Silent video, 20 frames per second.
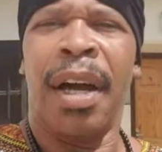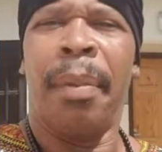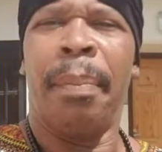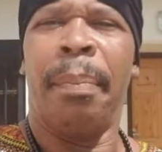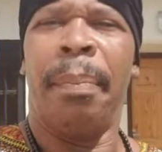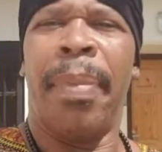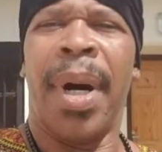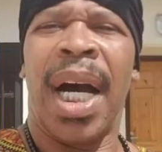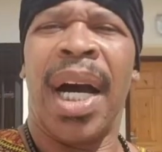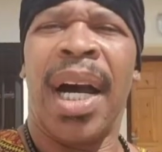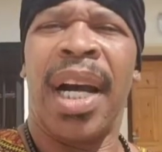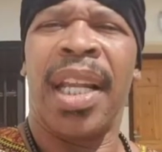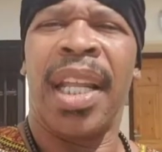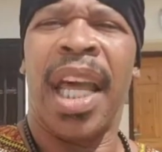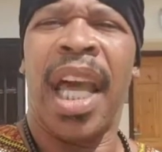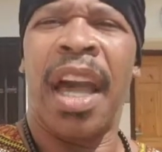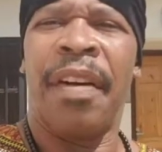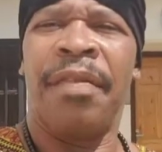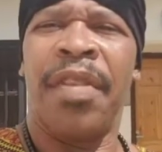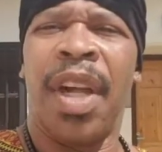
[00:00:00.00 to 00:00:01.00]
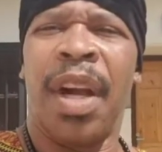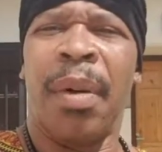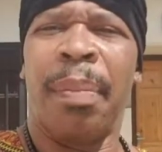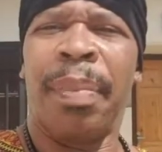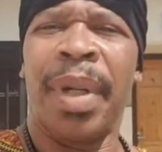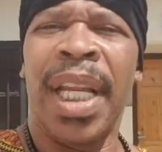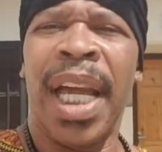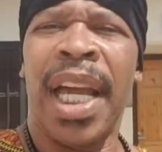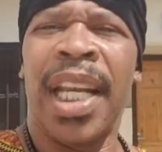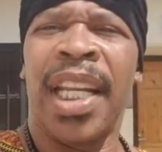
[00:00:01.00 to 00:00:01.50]
But if you're
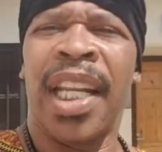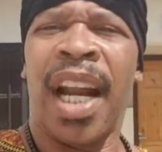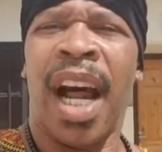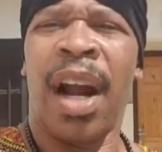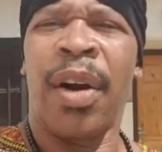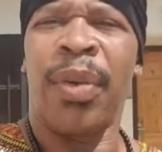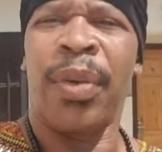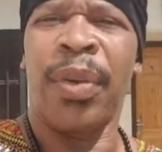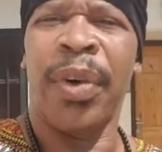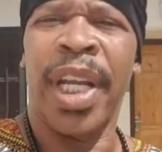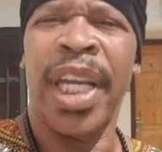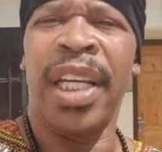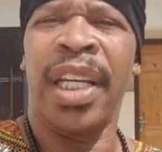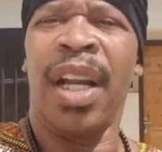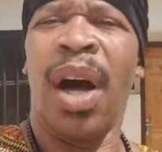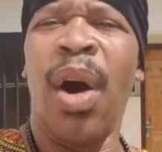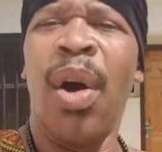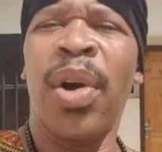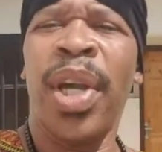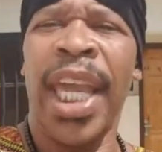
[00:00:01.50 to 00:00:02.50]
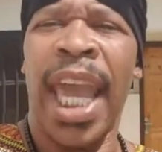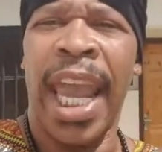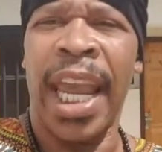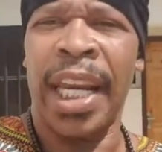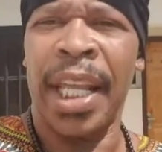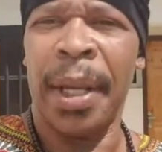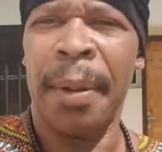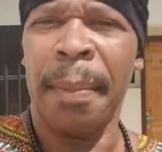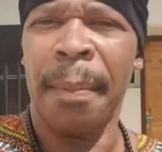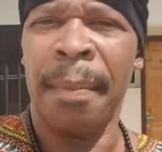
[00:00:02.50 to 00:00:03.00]
planning on
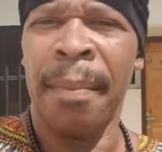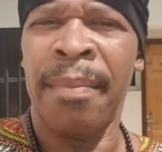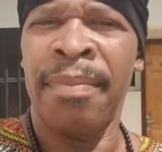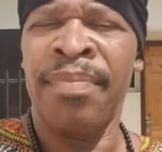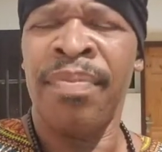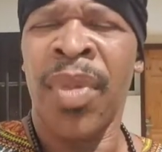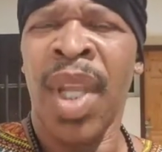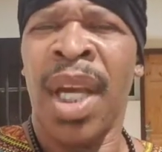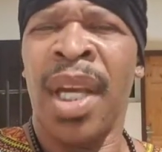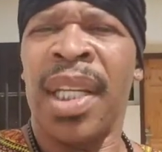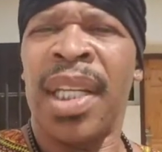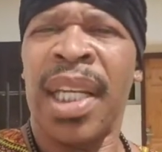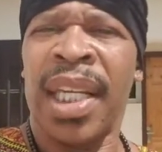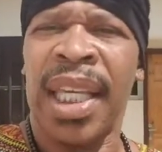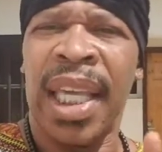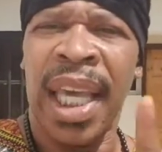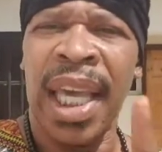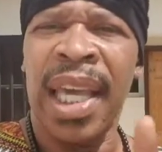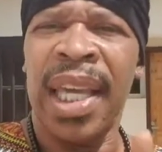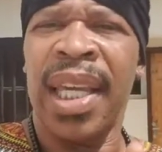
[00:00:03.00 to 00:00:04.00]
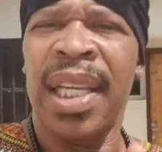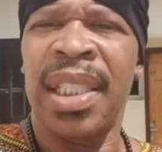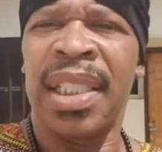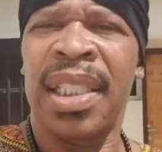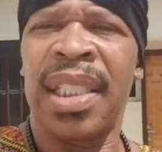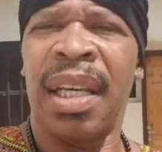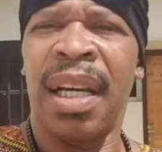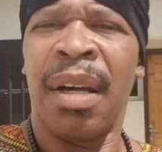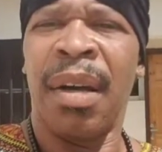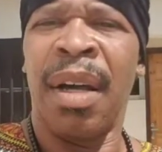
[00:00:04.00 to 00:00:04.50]
relocating, the key is
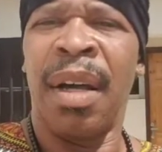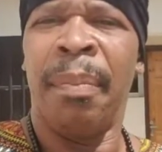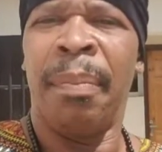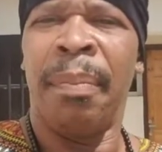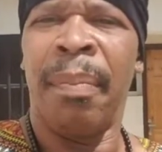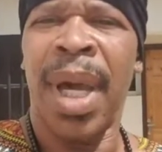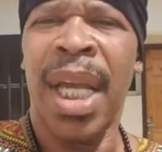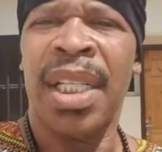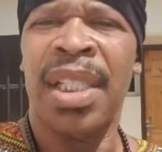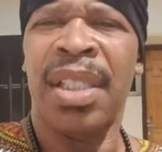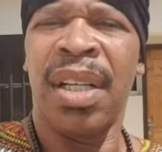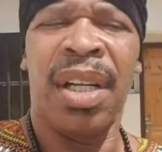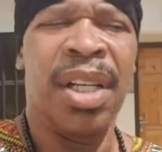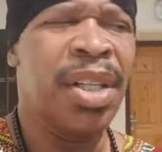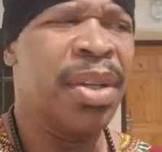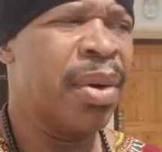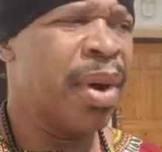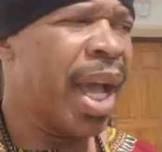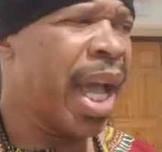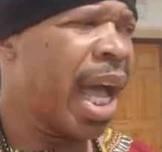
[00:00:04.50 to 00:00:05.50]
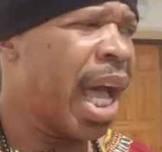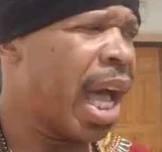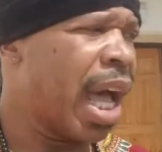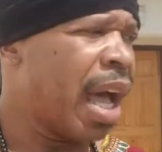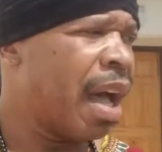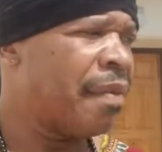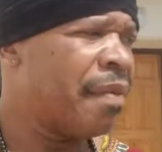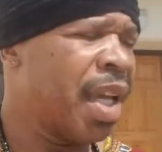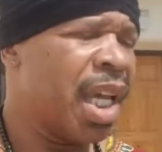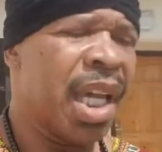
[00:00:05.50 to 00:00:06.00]
to make sure you
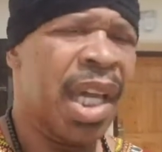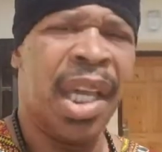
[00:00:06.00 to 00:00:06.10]
have,